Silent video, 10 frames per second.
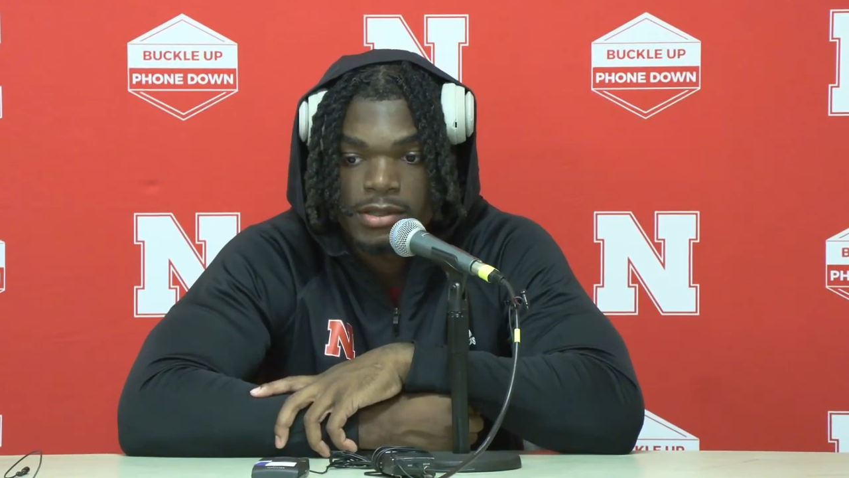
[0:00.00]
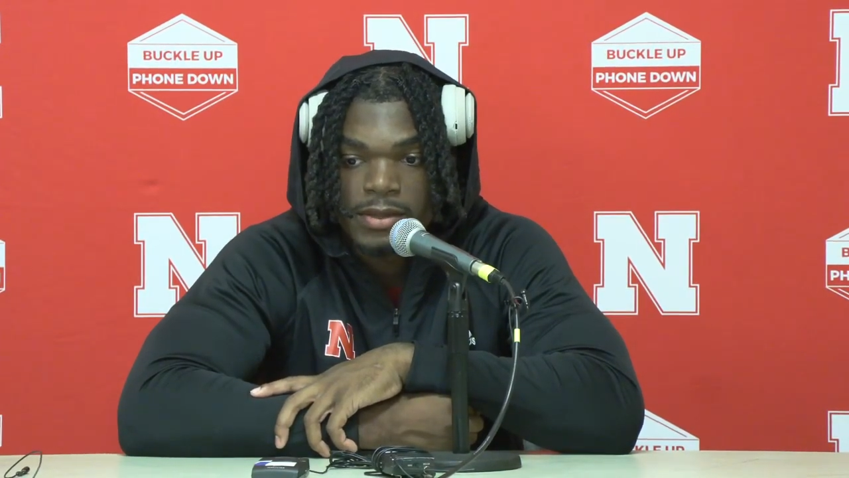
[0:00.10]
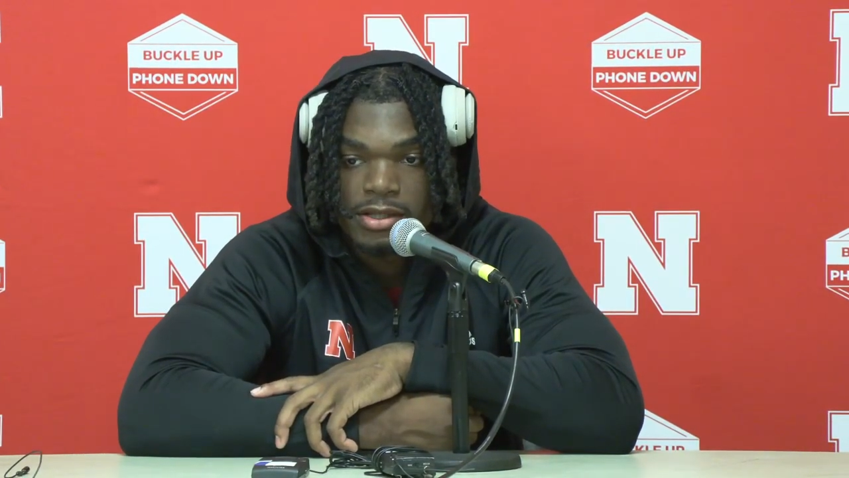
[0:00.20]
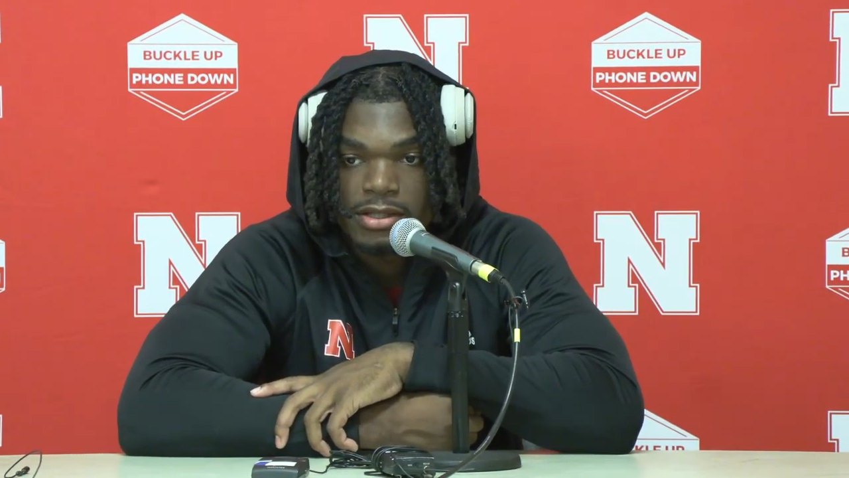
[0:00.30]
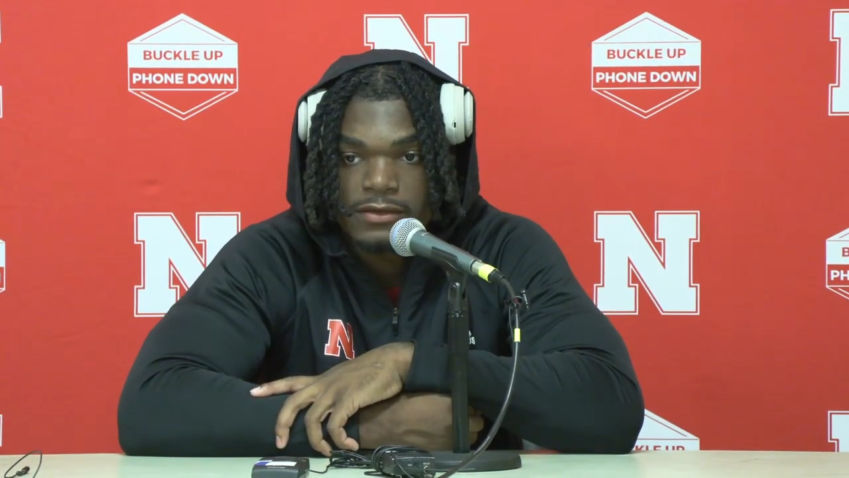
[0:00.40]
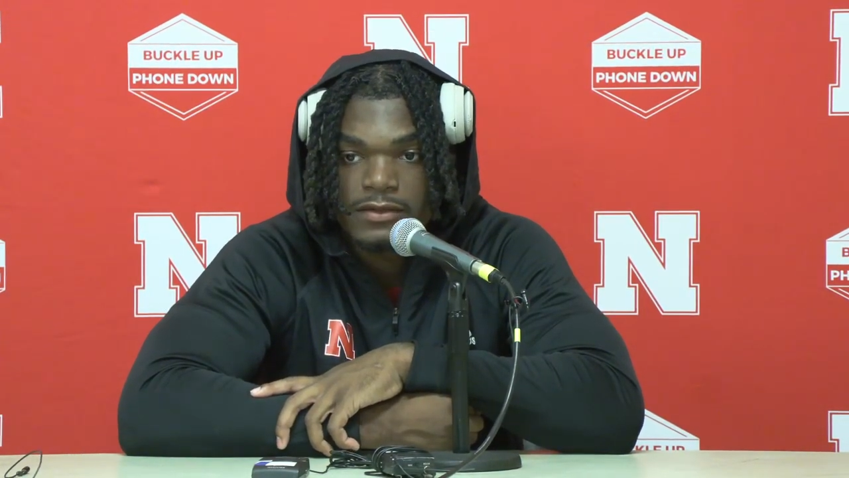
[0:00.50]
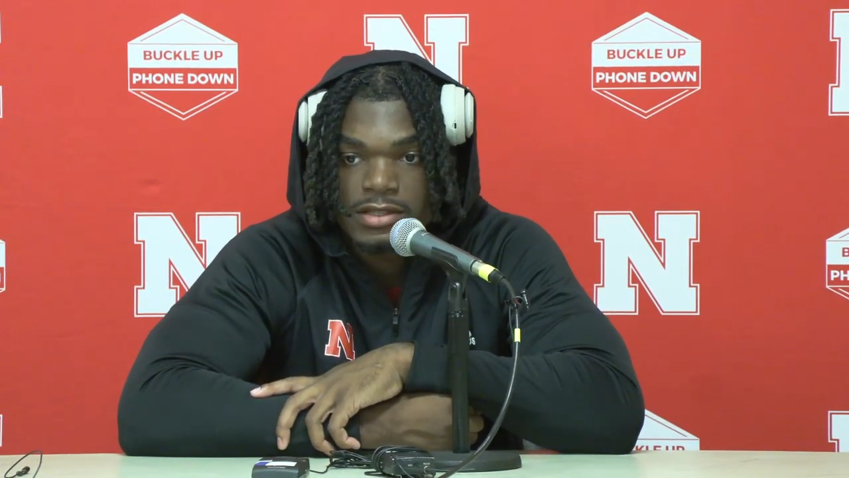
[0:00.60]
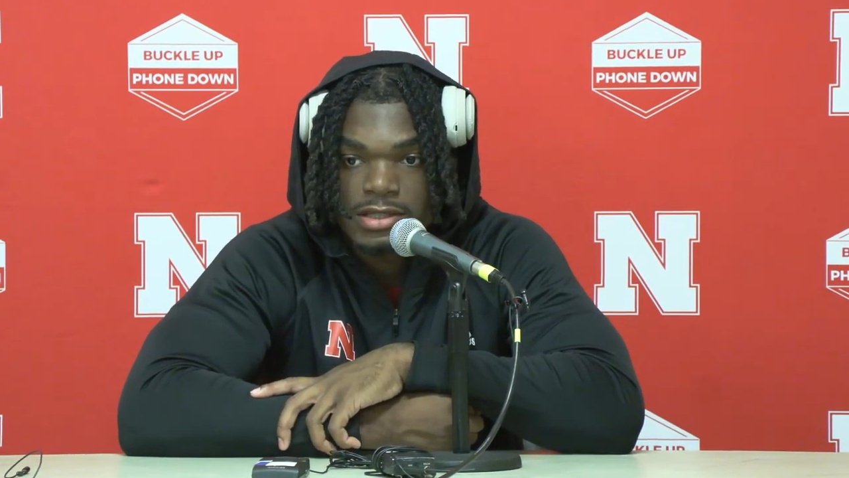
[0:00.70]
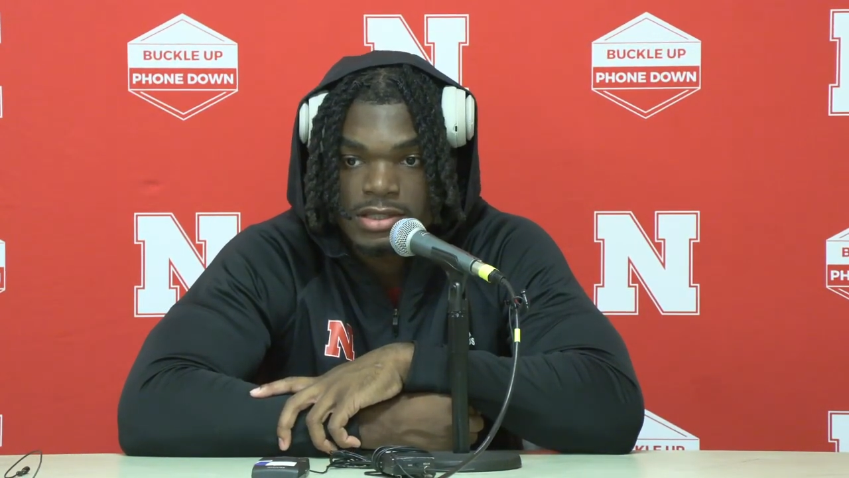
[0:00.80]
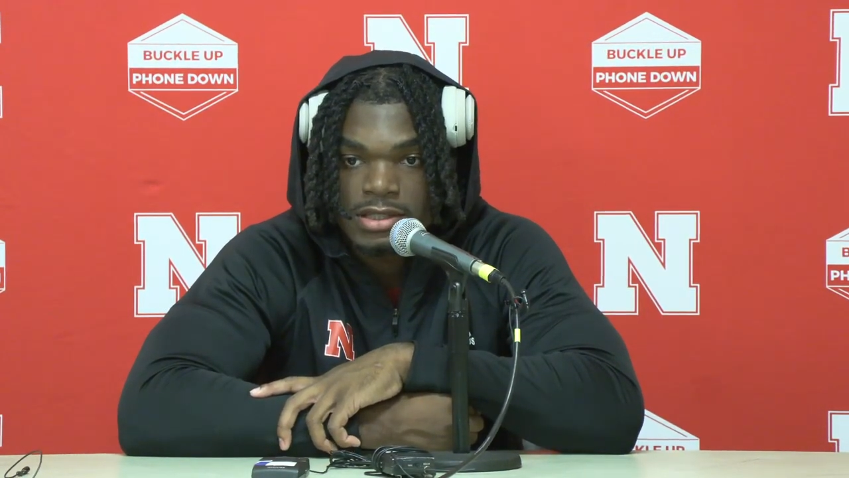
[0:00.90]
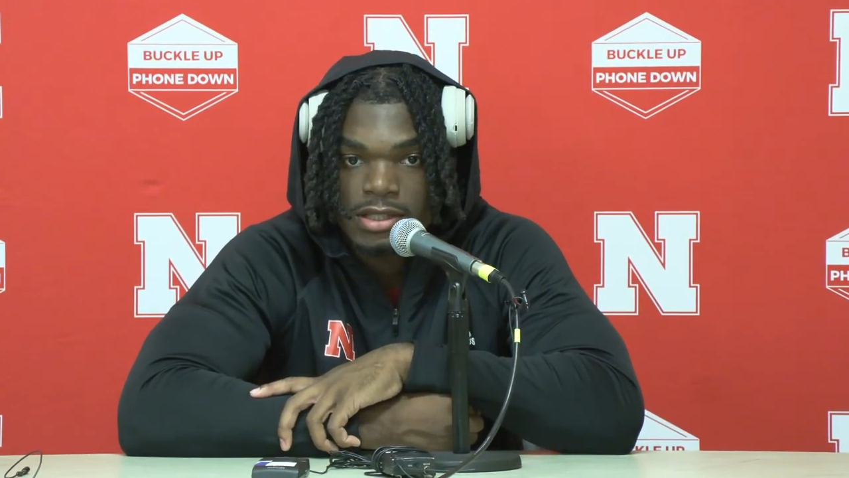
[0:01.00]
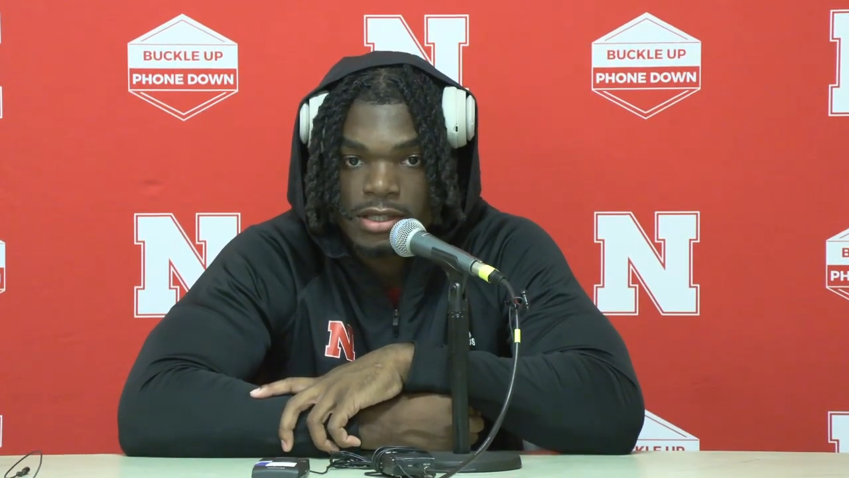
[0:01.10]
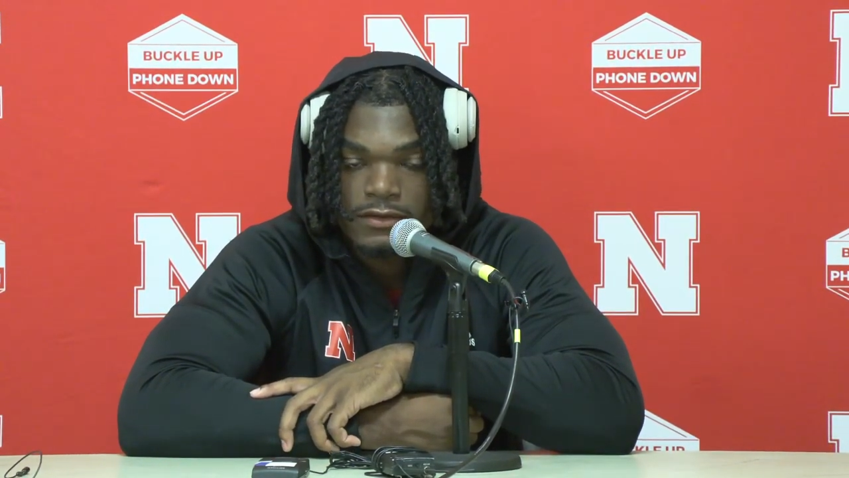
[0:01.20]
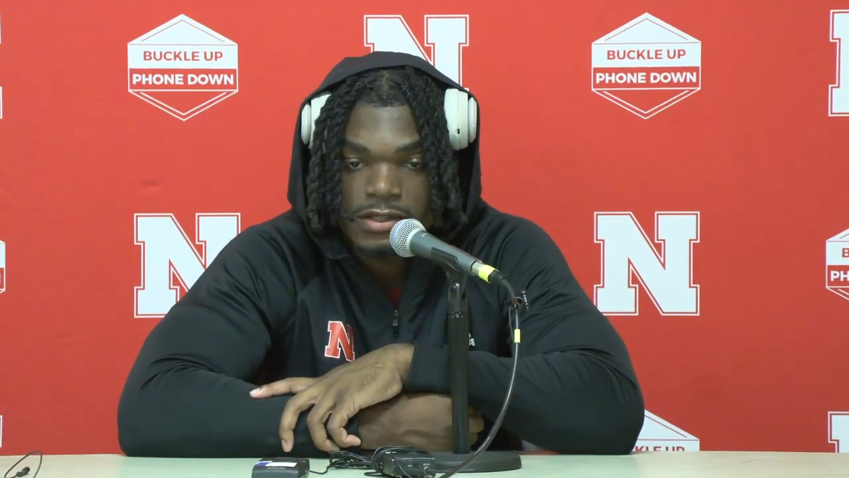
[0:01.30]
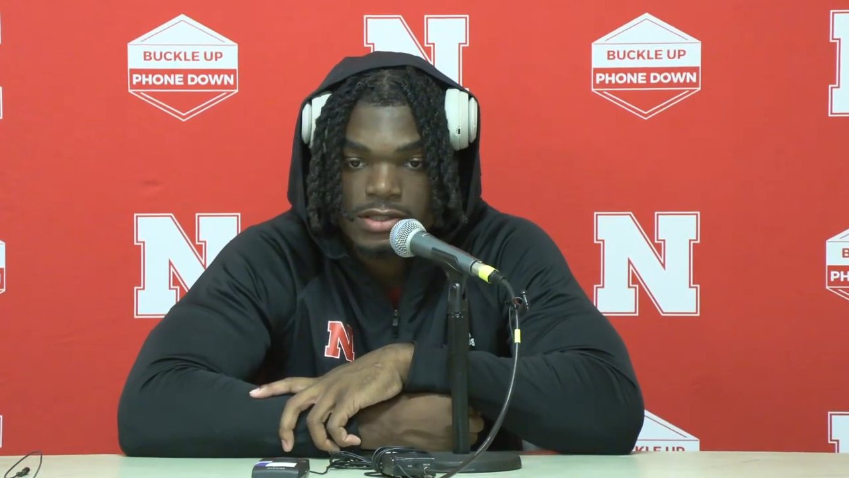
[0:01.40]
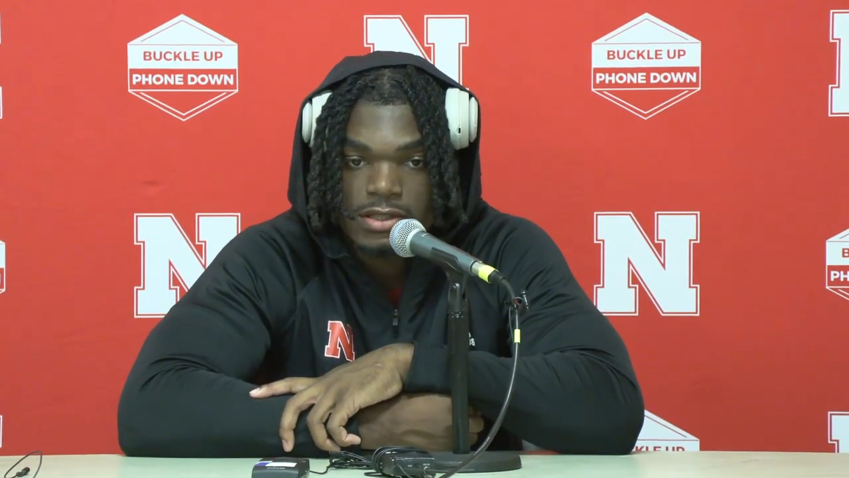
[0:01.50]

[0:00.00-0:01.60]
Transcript: of the better defenses in the conference.